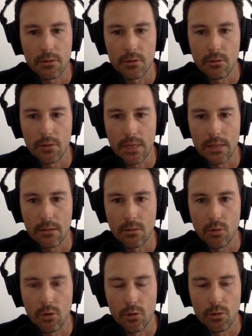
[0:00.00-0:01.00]
sort of get to
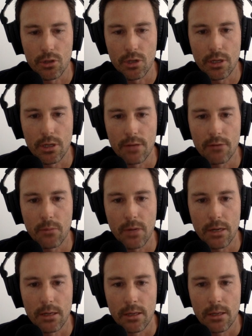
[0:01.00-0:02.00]
what you achieved,
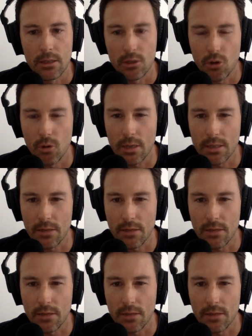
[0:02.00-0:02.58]
but did you always